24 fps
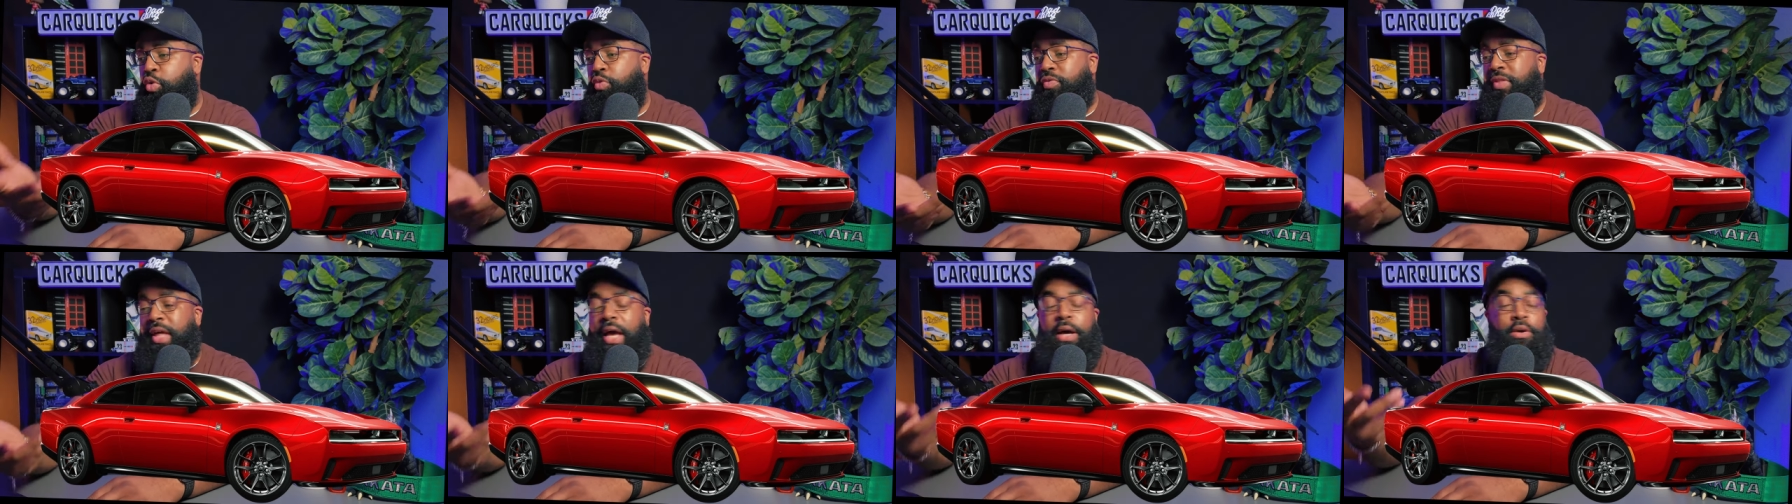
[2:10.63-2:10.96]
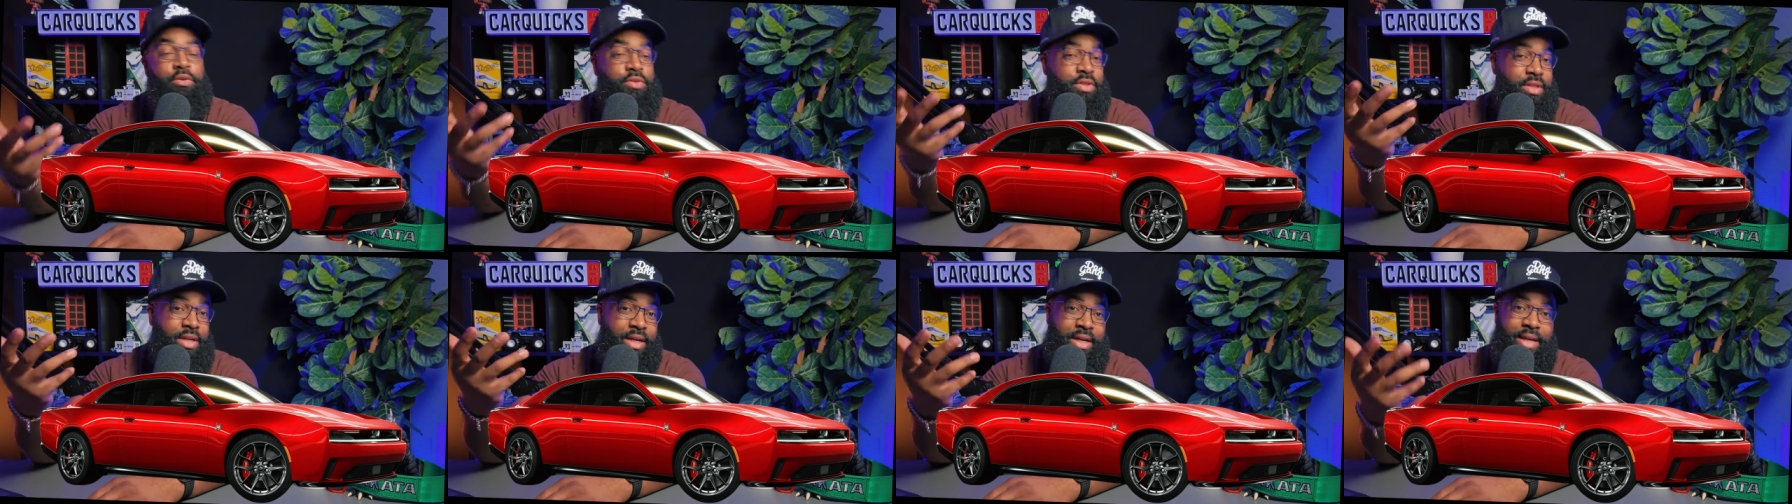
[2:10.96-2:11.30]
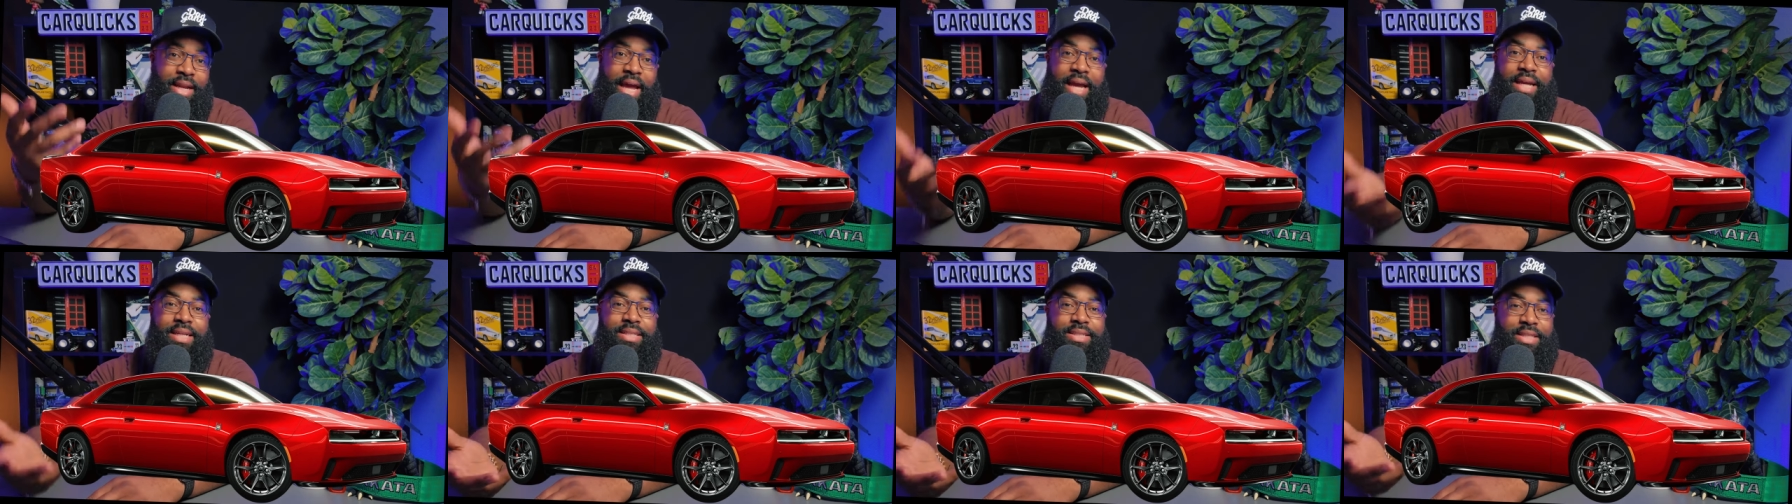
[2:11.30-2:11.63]
thousand
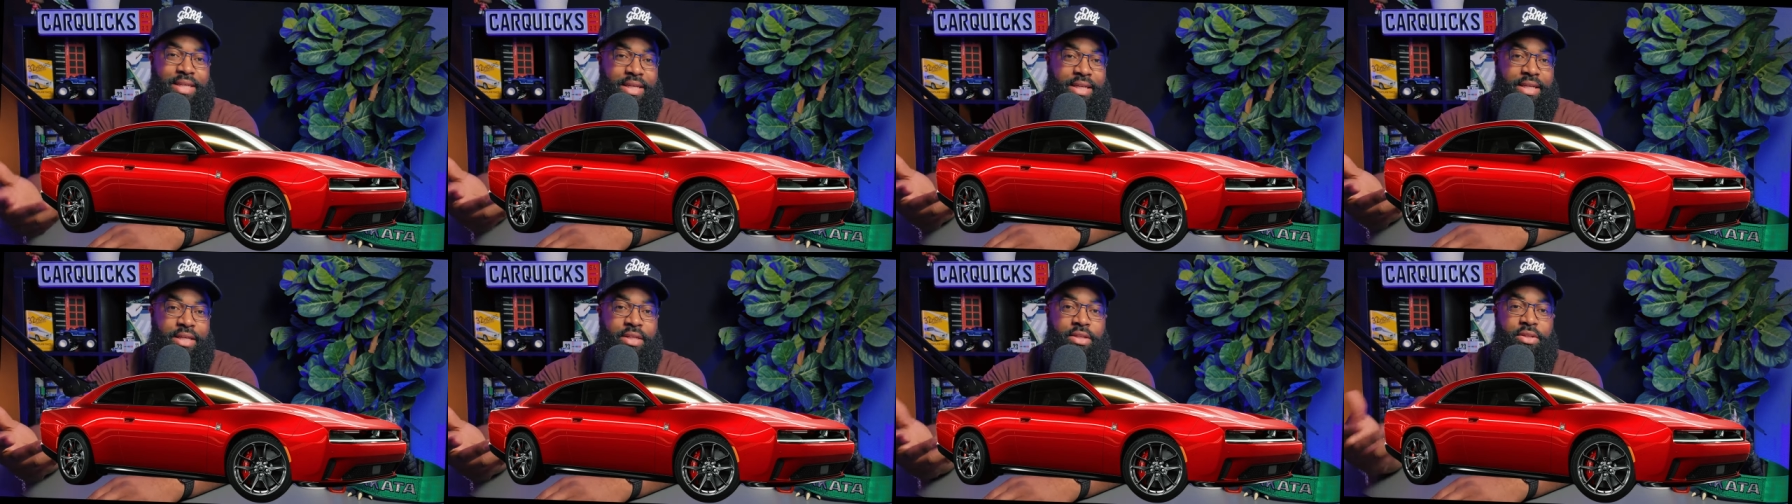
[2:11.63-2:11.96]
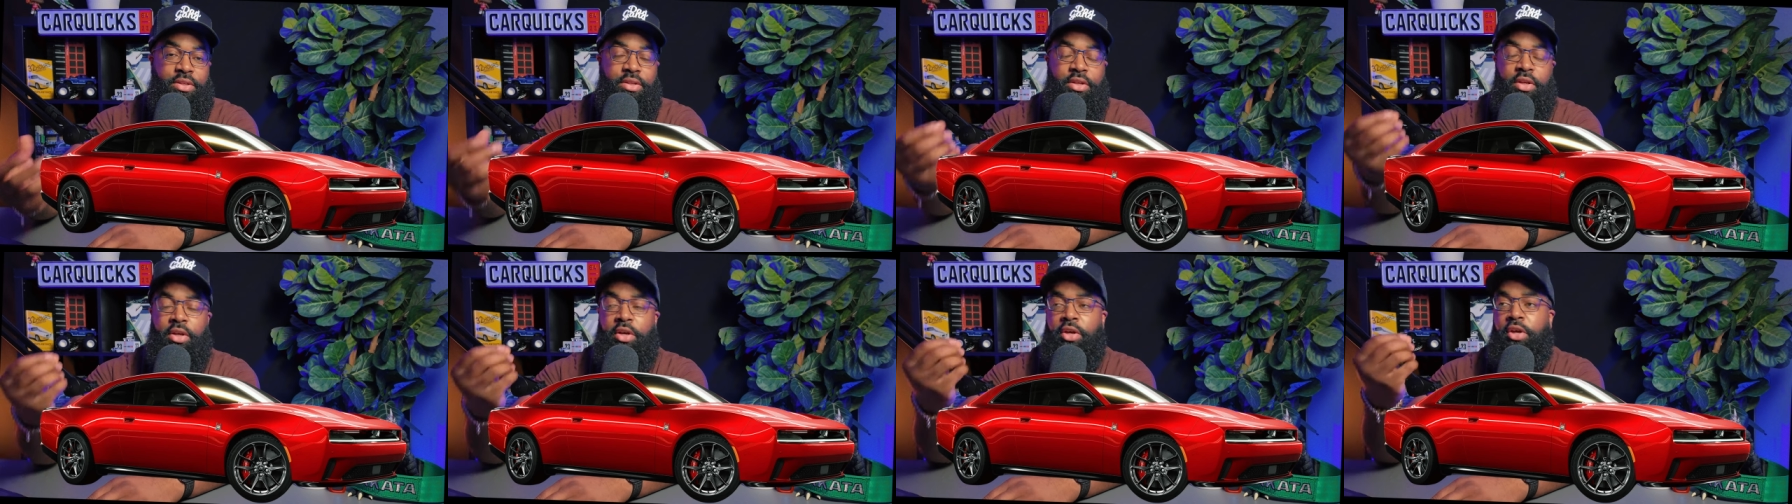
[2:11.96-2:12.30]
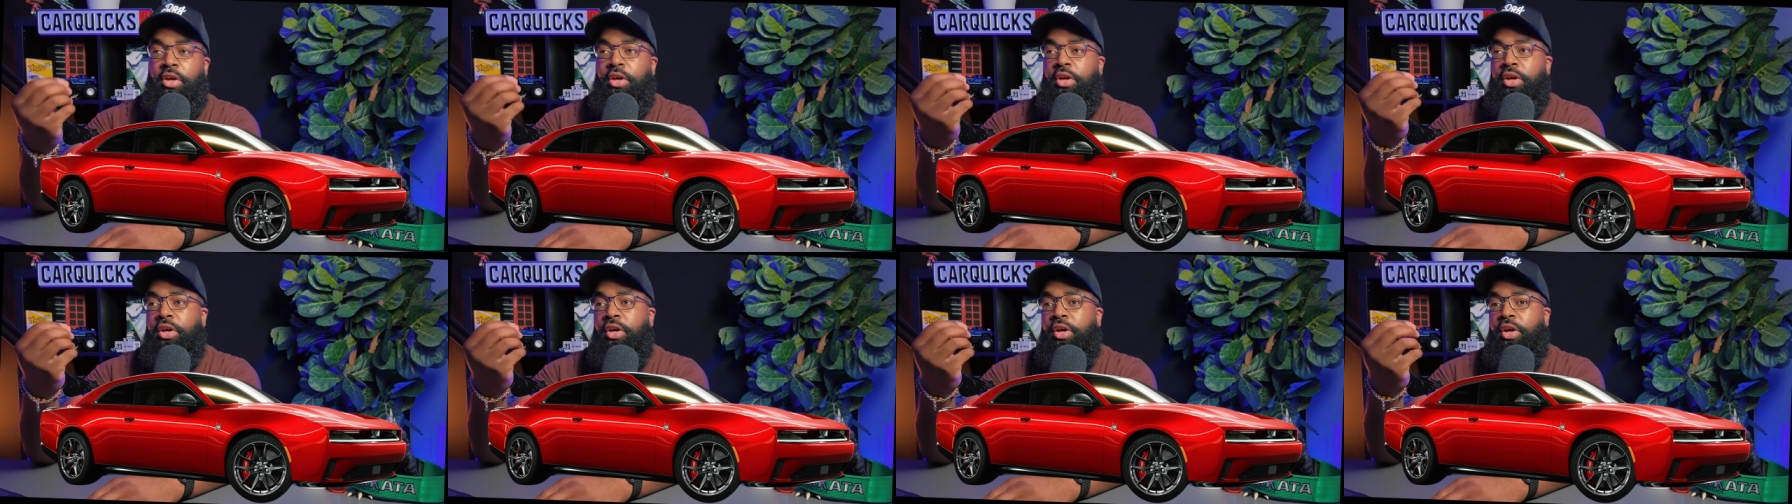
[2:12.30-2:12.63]
nineteen.
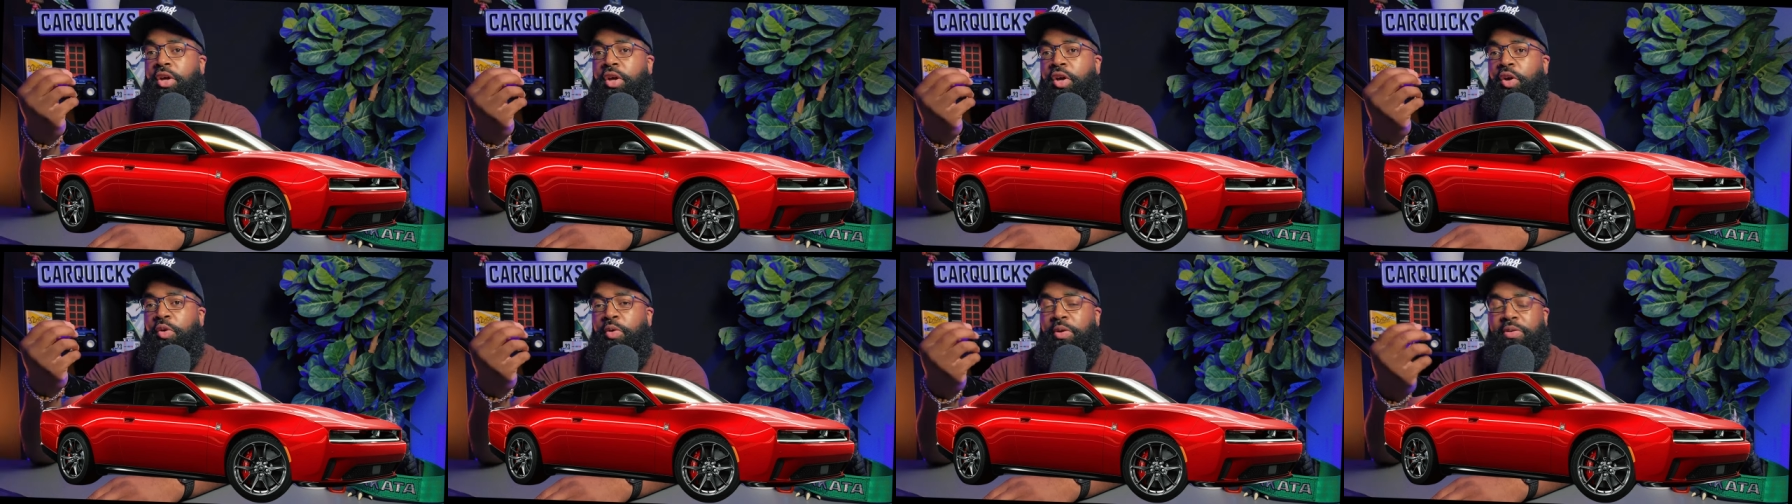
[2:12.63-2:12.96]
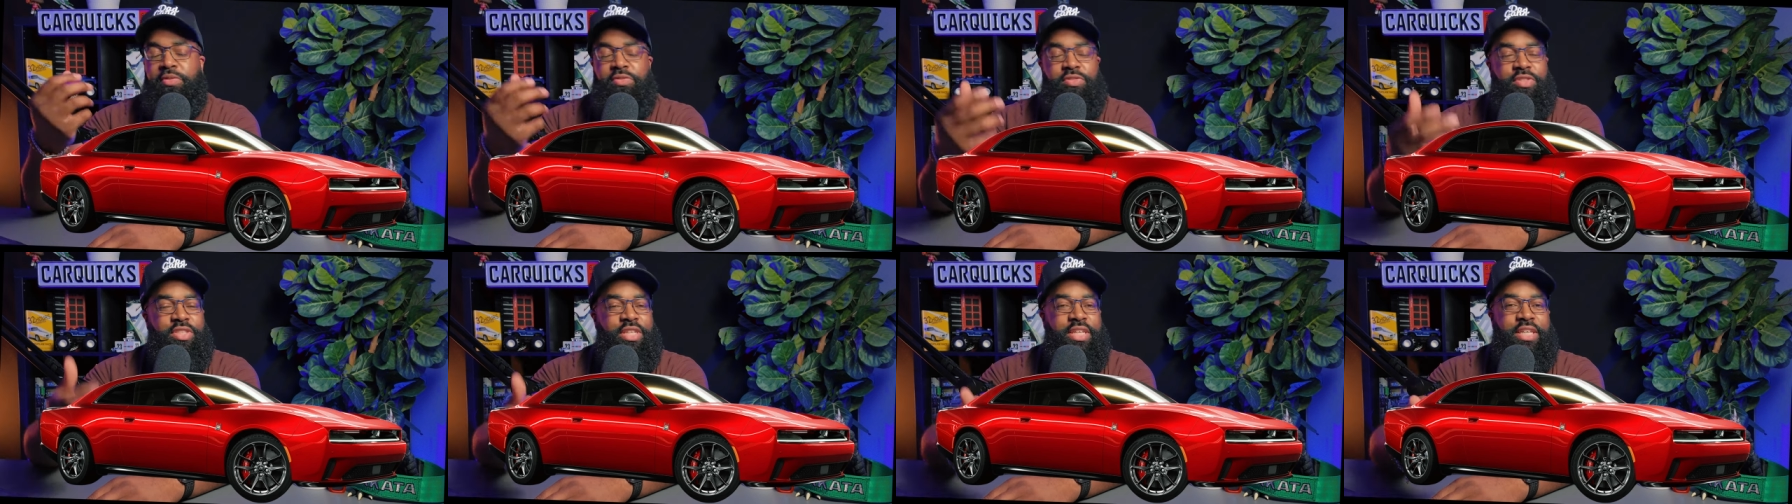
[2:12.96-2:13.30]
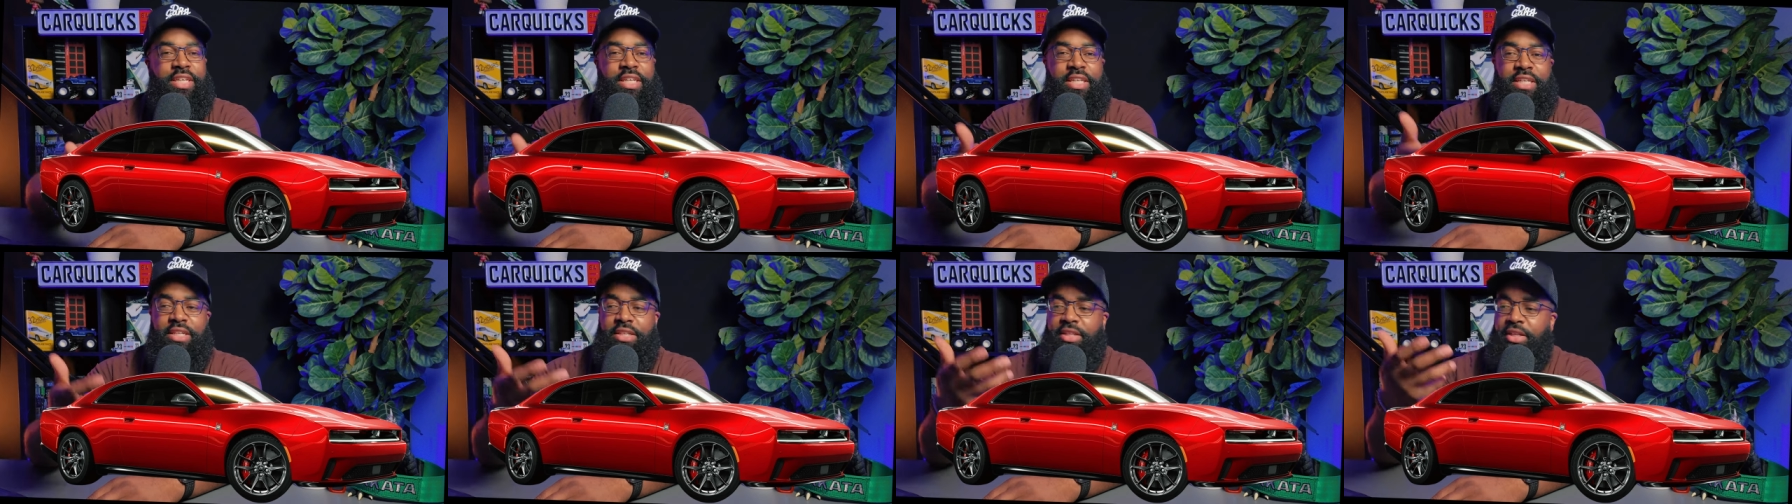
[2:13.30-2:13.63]
We've seen